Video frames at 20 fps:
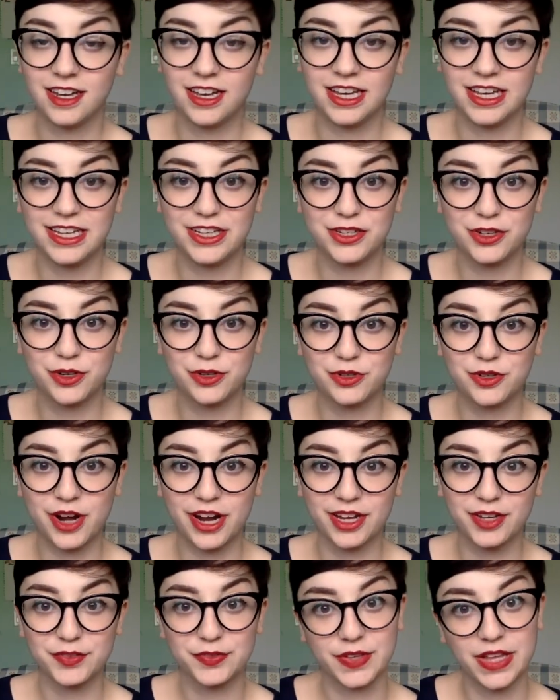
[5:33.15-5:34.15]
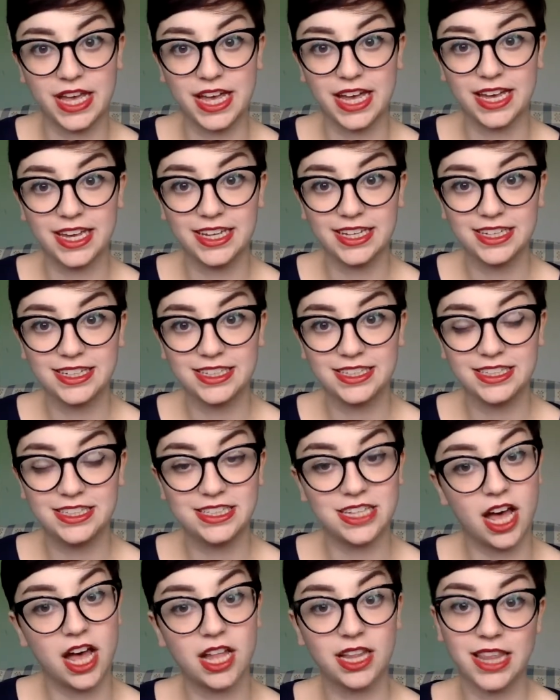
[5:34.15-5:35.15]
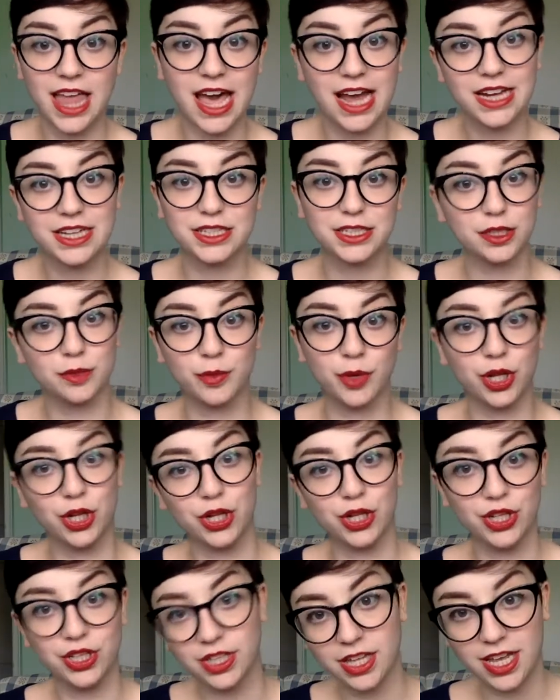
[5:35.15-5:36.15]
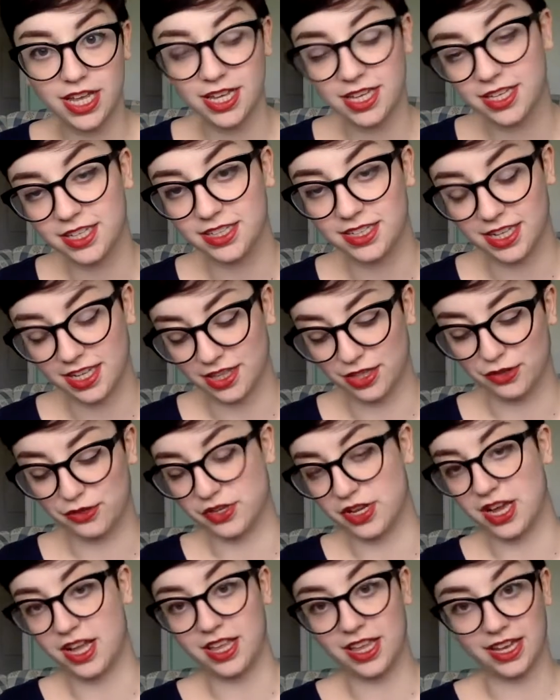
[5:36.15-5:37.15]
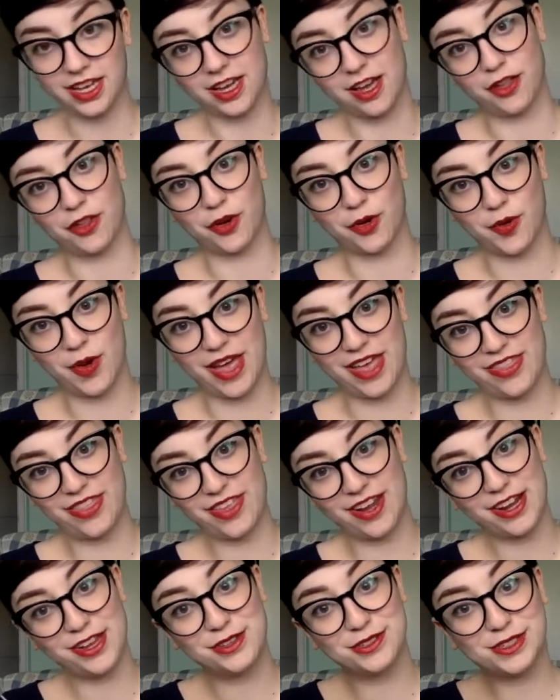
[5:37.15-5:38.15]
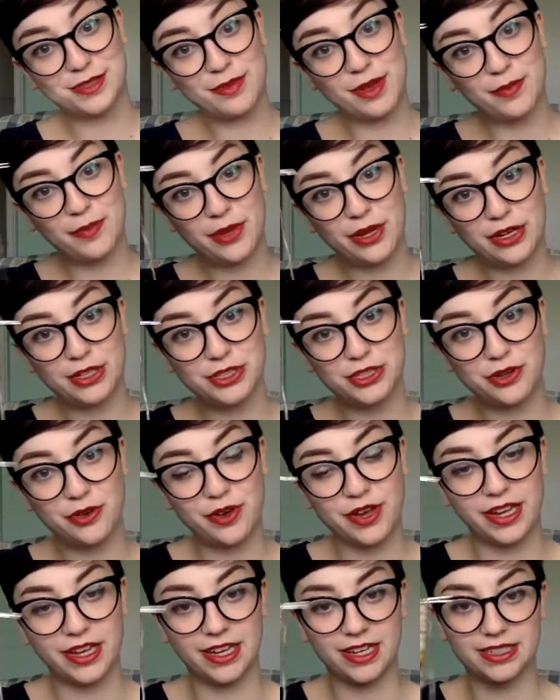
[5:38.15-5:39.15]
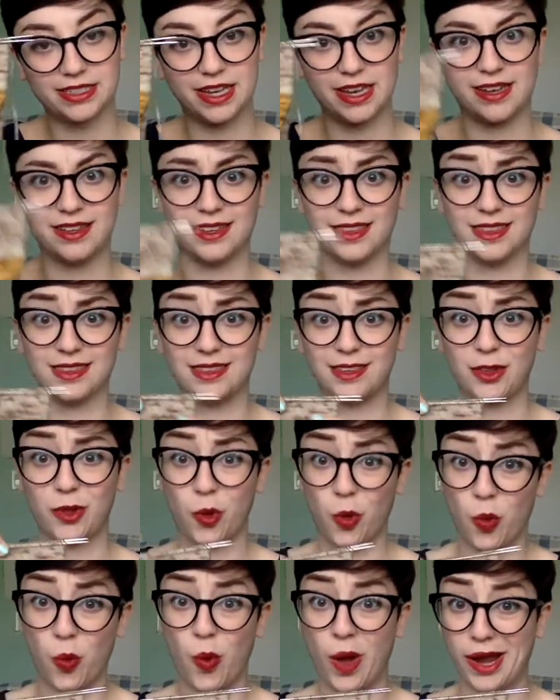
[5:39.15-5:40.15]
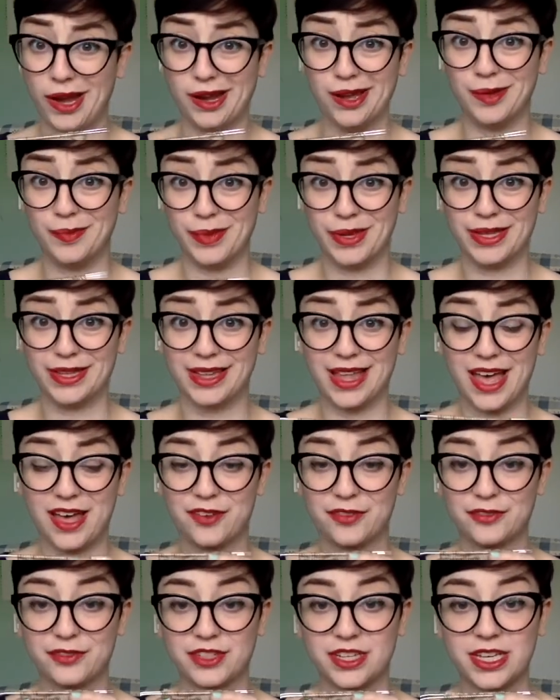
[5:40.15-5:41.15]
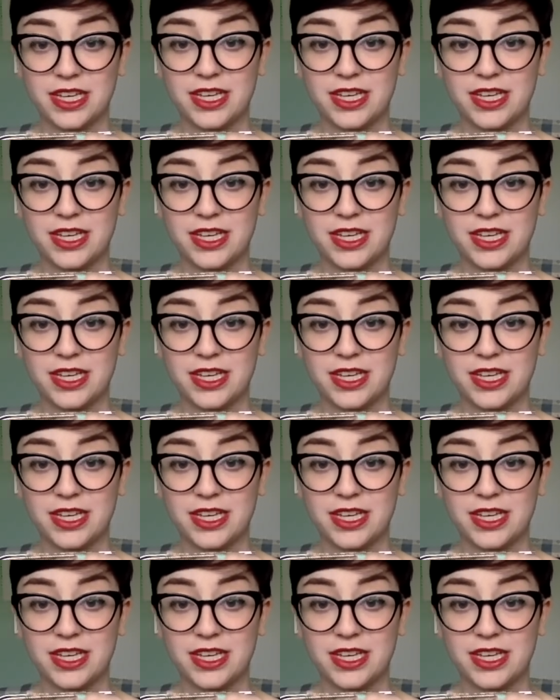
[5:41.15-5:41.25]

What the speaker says: Indigo Dragonfly Delectable Yellow Dalek colorway that I used in my Pure Joy, because I had quite a bit left.